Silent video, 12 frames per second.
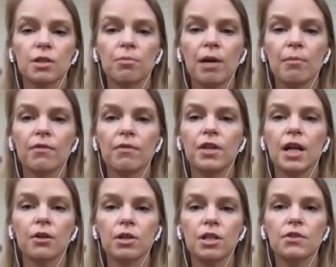the bottom of my feet. I
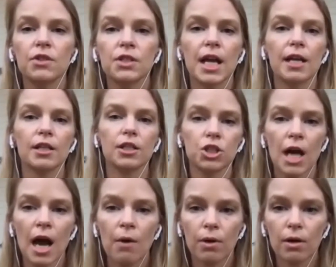couldn't even stand in the
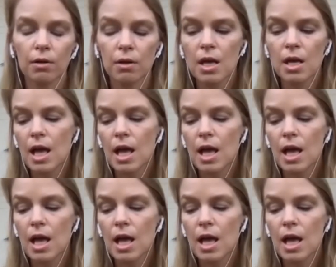shower.